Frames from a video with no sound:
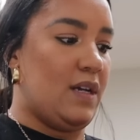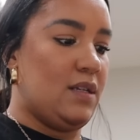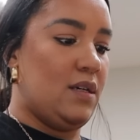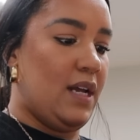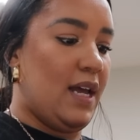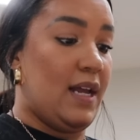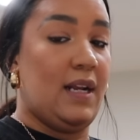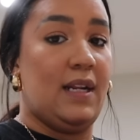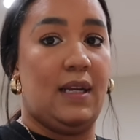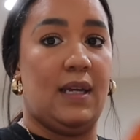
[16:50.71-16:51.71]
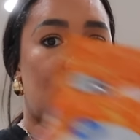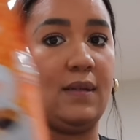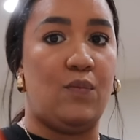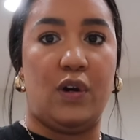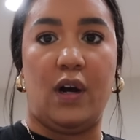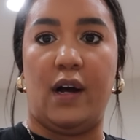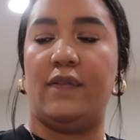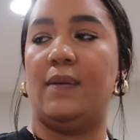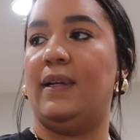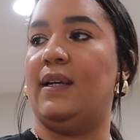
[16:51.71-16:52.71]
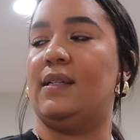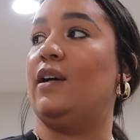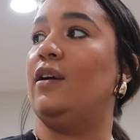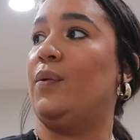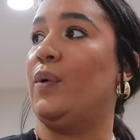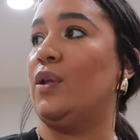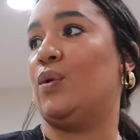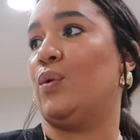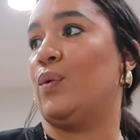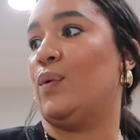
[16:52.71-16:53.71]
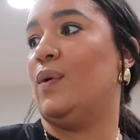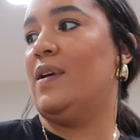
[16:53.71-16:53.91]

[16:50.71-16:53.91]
yesterday, I needed to get some more coffee because I already went through